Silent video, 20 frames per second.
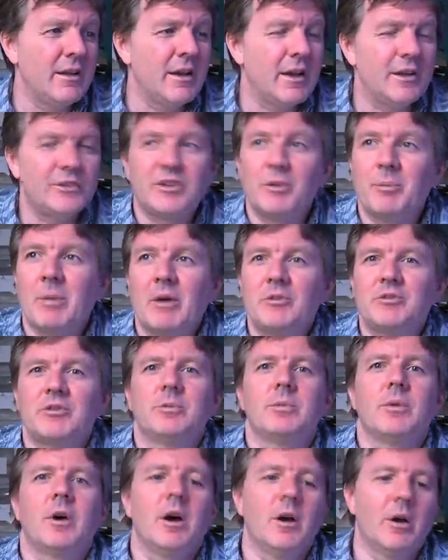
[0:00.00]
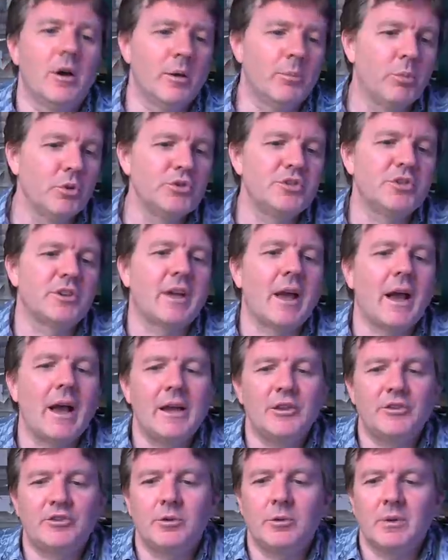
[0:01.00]
It's about a, a bunch of
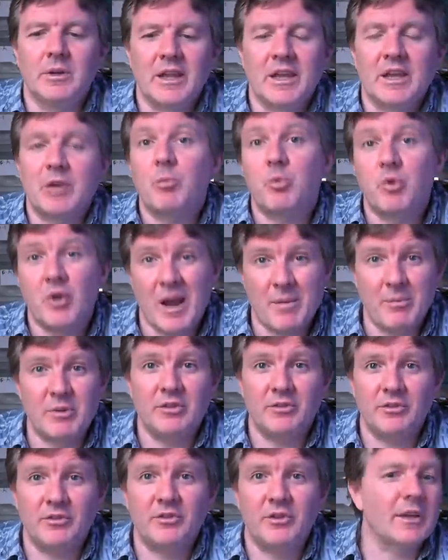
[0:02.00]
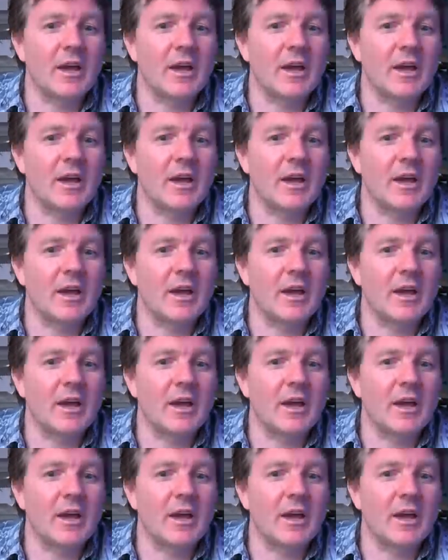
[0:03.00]
guys who are like preppers.